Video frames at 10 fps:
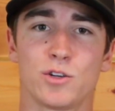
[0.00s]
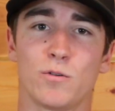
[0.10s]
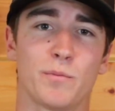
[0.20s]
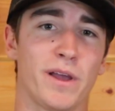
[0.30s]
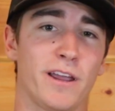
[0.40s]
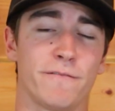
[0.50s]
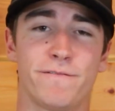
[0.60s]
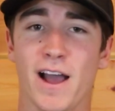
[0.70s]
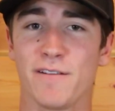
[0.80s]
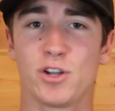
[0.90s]
who are paid
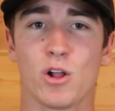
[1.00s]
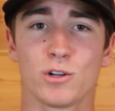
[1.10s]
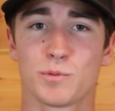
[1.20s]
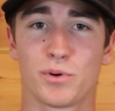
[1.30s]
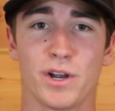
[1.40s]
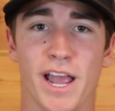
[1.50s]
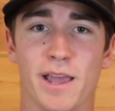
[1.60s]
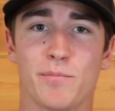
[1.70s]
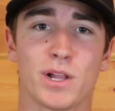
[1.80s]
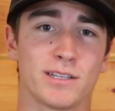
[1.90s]
$5 per
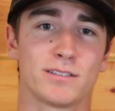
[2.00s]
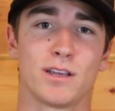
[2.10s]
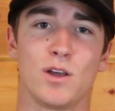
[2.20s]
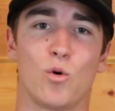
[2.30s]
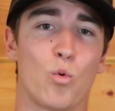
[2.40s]
day plus